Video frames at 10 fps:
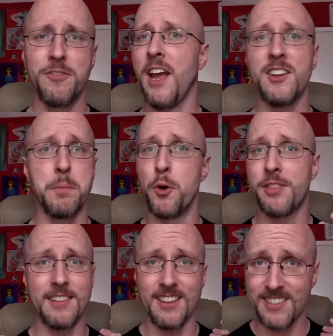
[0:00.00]
We've gotten a
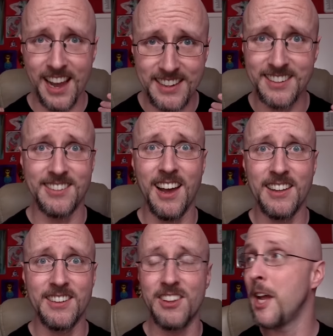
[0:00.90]
booth at this con a
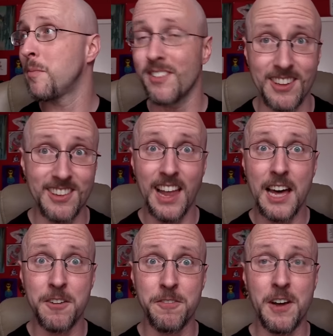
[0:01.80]
ton of times, it's a
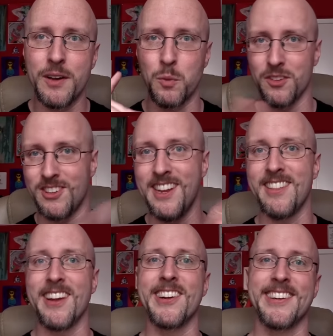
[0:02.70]
lot of fun, and we'll see
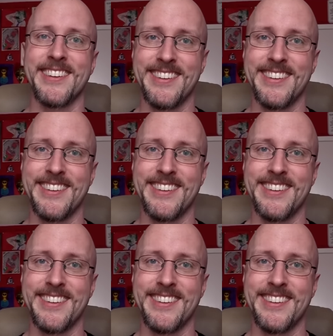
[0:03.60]
you there.